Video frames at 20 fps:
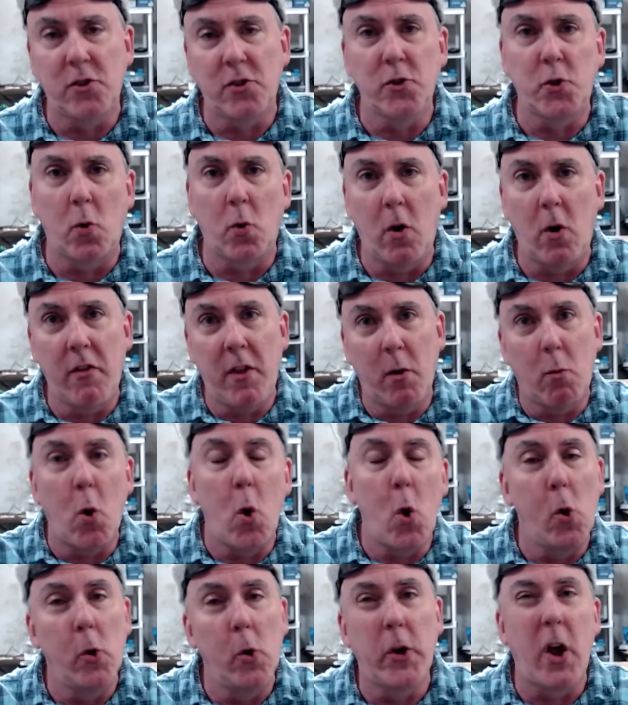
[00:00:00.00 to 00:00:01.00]
drawer that will
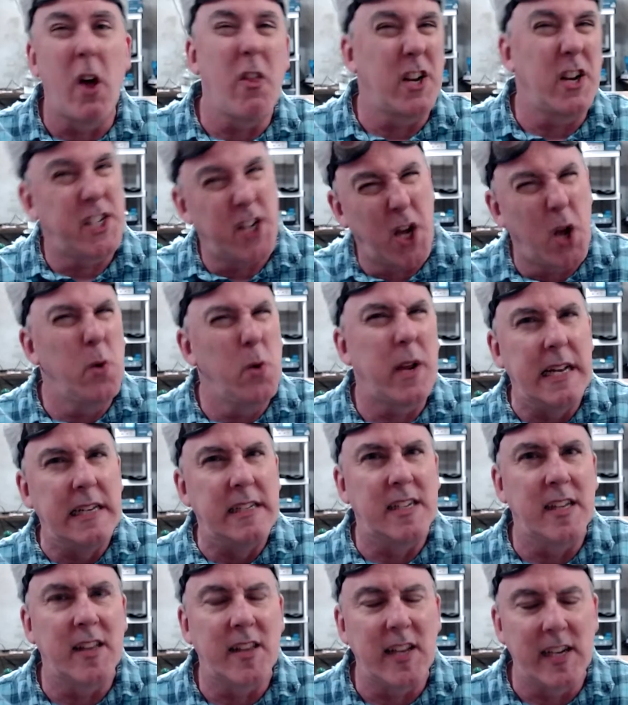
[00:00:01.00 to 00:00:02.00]
hold all the
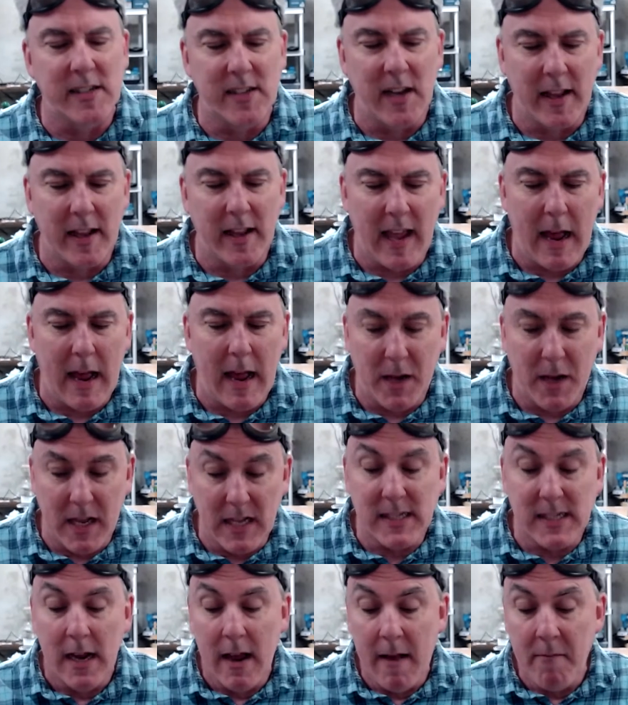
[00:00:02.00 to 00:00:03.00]
tokens and things like that,
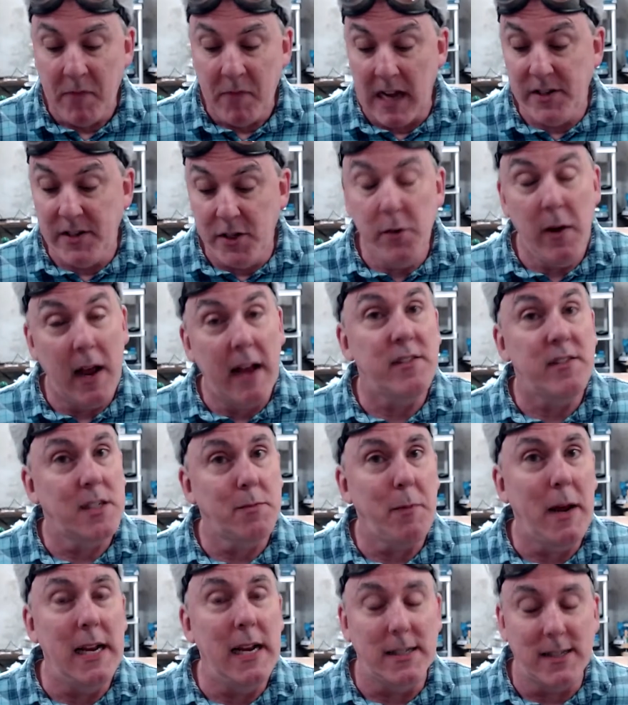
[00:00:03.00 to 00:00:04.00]
because I do have
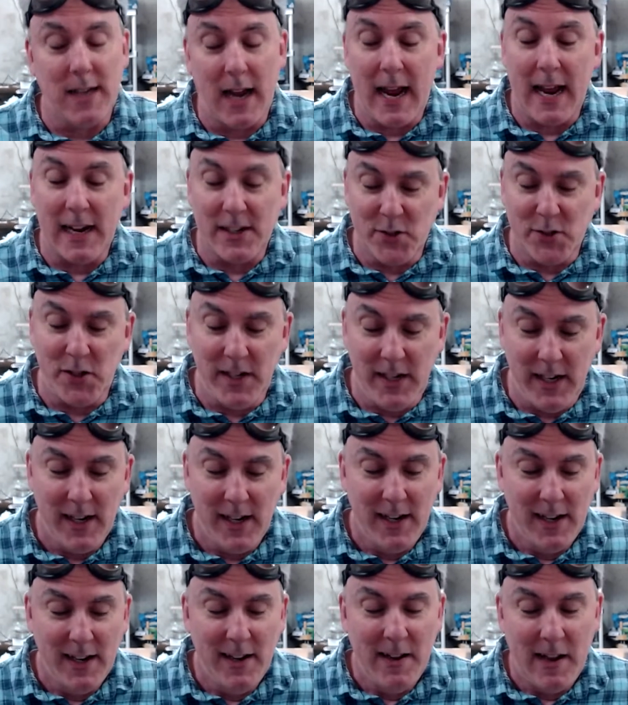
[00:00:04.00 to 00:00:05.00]
space. I actually
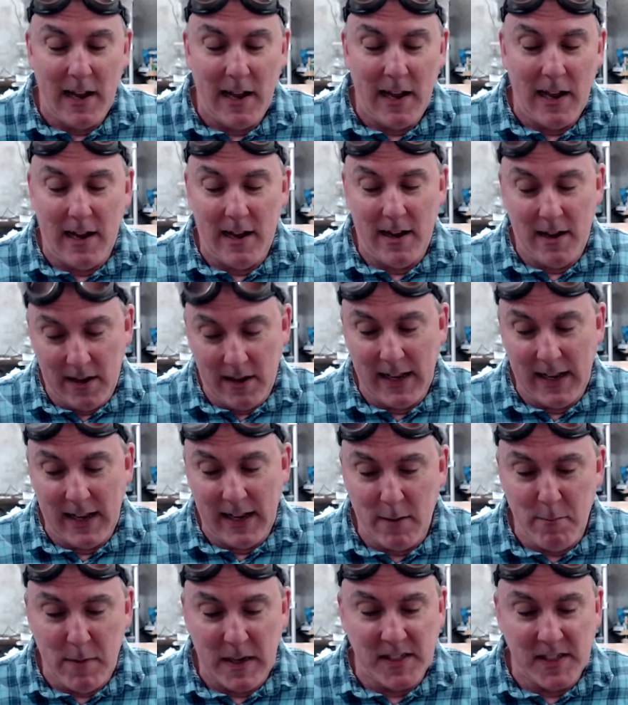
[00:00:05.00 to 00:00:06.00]

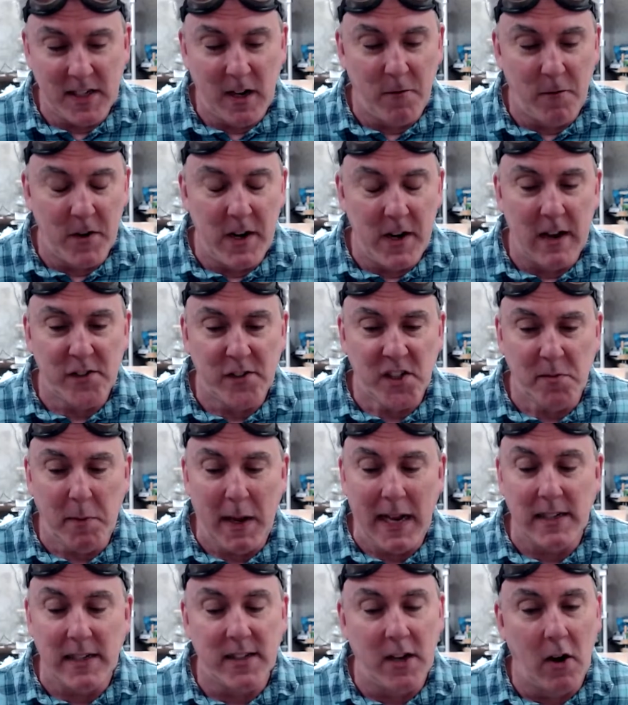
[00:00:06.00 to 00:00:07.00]
allowed myself enough
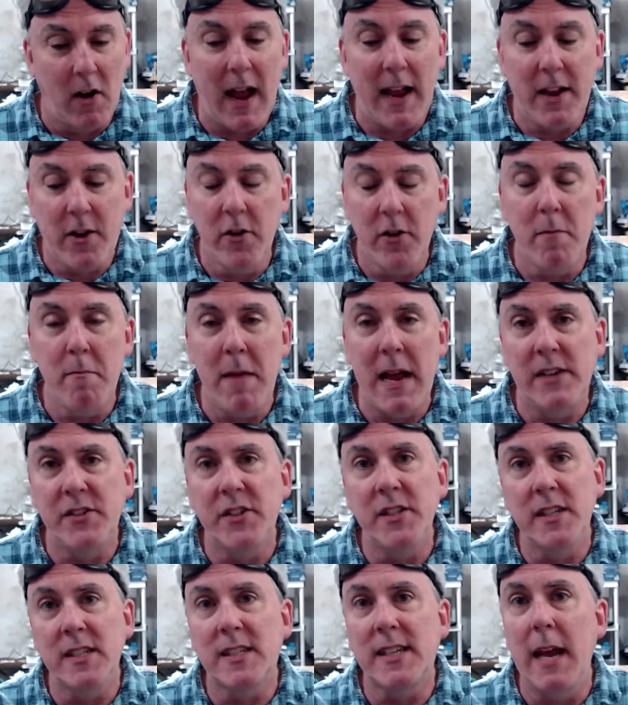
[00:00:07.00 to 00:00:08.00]
space. Now, I could imagine
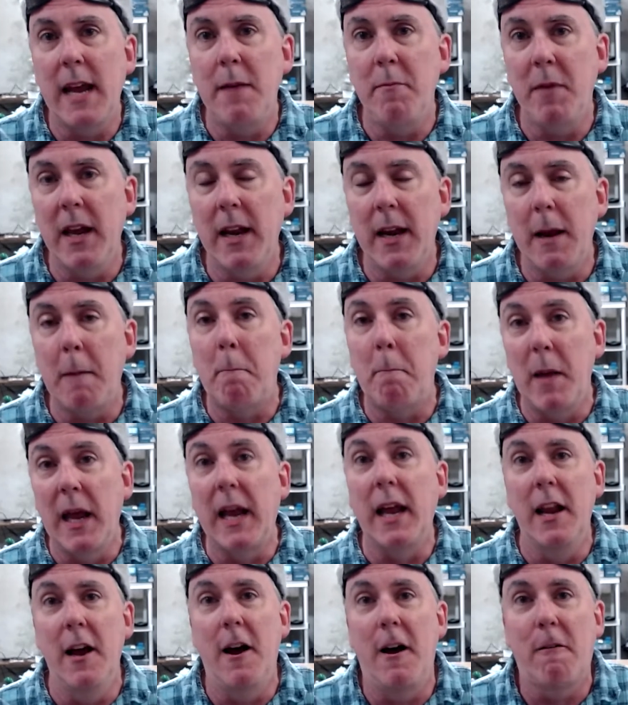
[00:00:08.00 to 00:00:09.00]
this game getting big
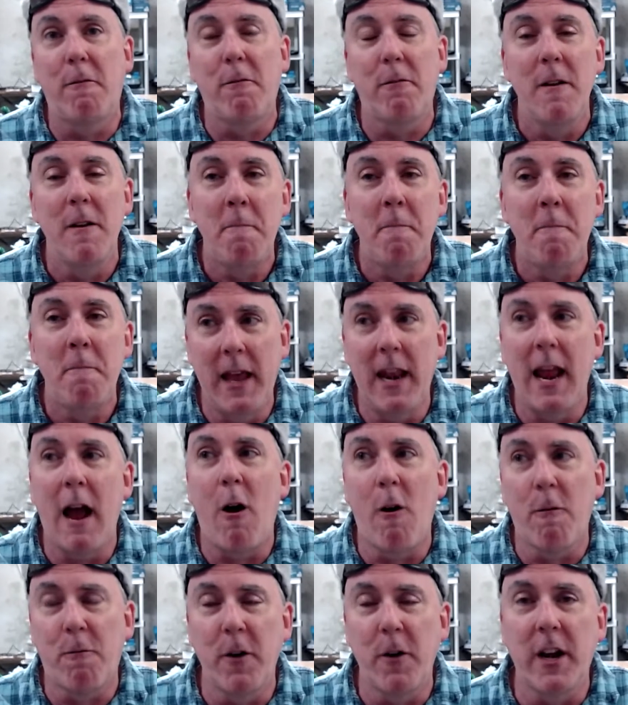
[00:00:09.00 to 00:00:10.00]
enough and
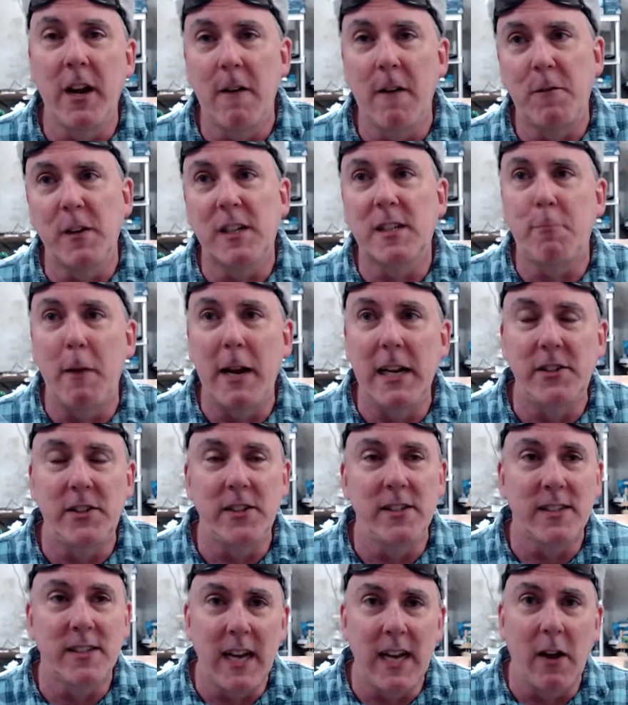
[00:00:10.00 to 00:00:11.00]
offering enough
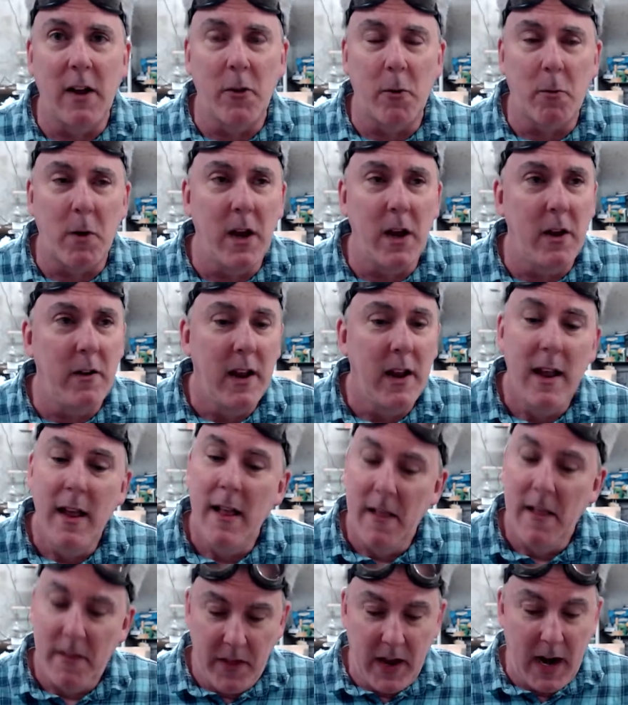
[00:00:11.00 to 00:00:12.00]
expansions down the road
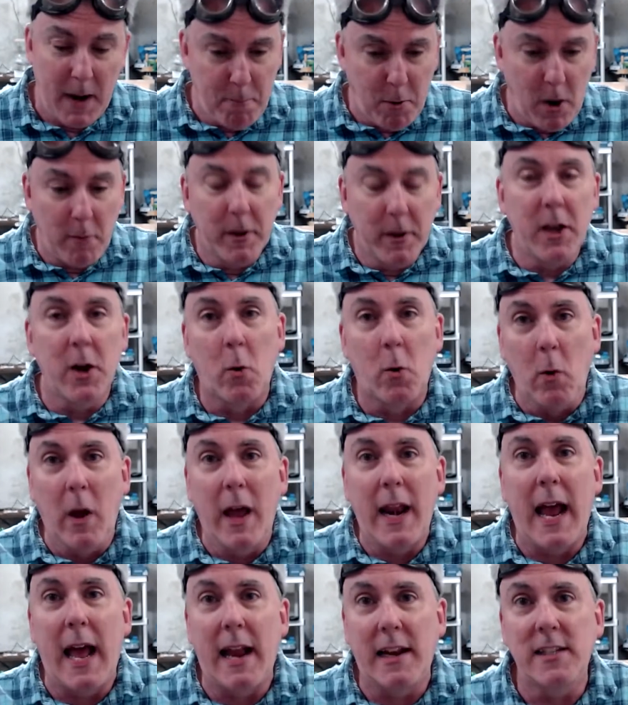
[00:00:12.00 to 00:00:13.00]
that I'm probably going to
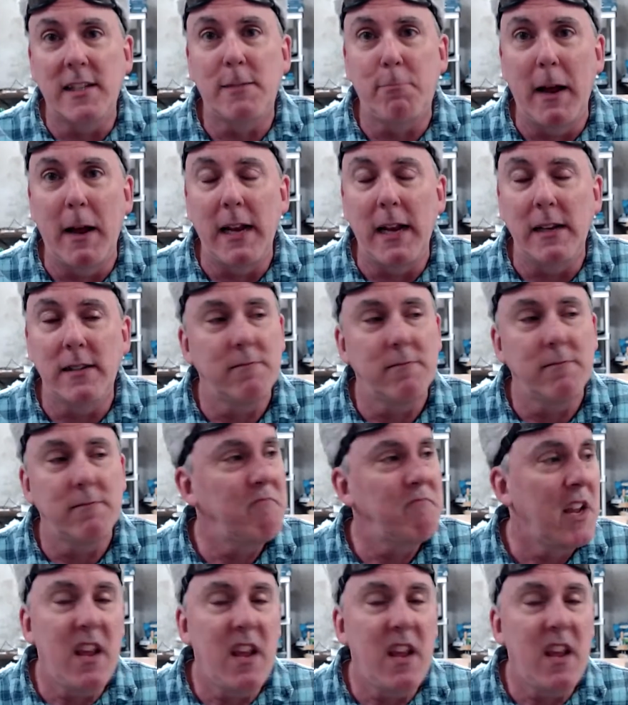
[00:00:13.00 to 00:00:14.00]
run out of space.
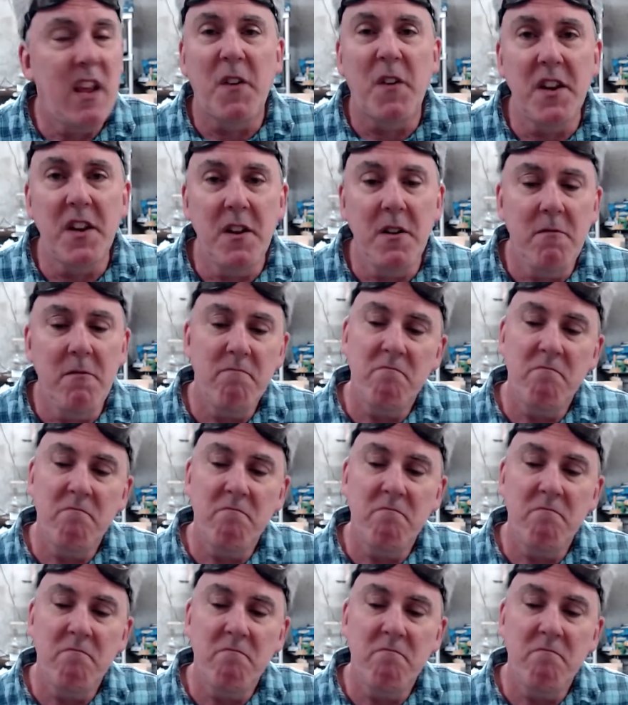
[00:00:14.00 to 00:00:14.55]
If I do,